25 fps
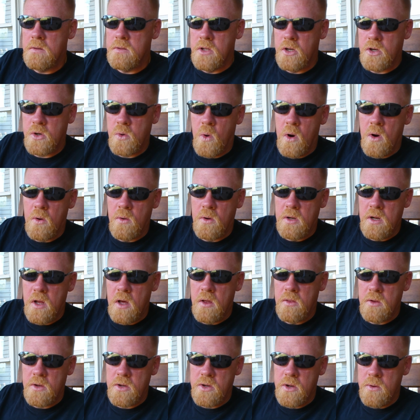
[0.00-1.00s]
to quote
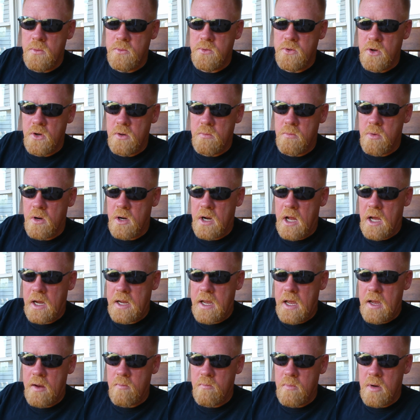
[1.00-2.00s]
another YouTuber, and I
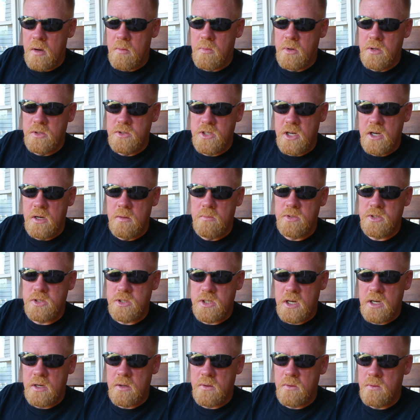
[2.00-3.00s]
can't remember the gentleman's
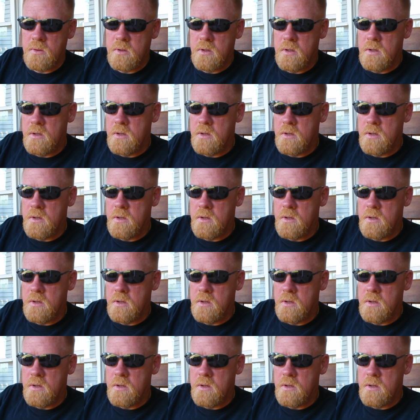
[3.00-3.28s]
channel,